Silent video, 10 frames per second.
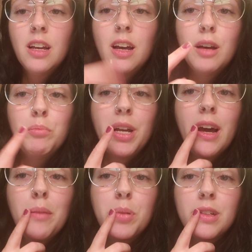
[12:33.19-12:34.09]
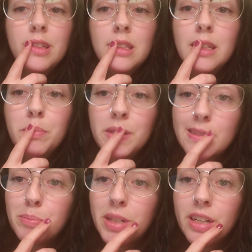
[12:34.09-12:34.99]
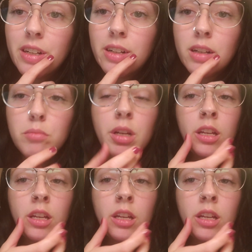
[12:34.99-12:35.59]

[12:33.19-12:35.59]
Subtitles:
My upper lip is bigger.